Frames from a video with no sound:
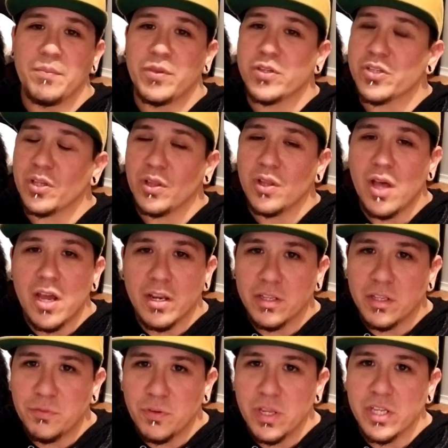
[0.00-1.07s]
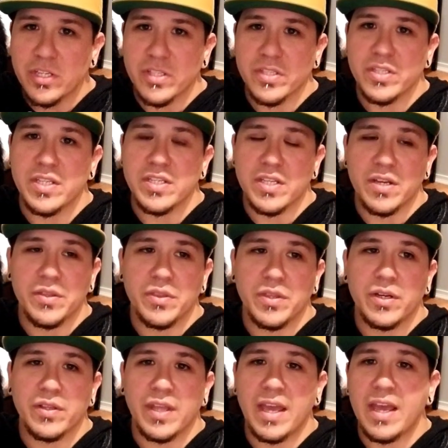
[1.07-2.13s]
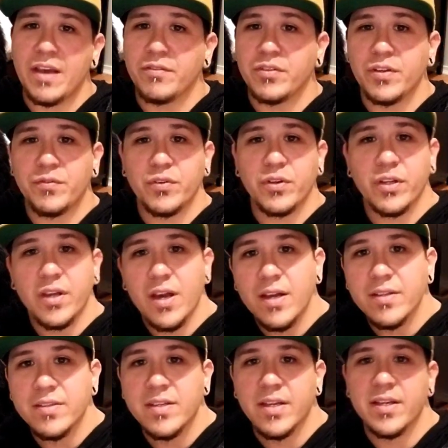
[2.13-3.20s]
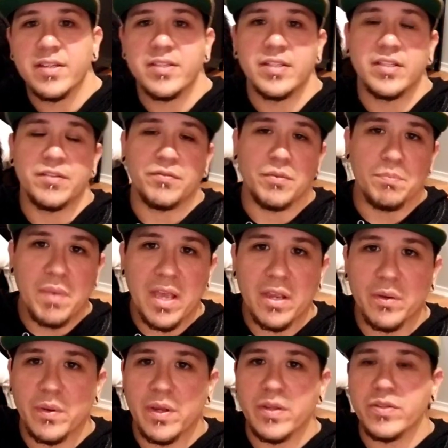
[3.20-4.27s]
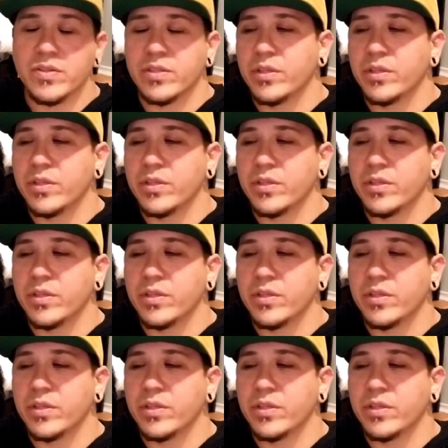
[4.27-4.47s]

There's a lot of different agencies out there that have different contexts and different backgrounds,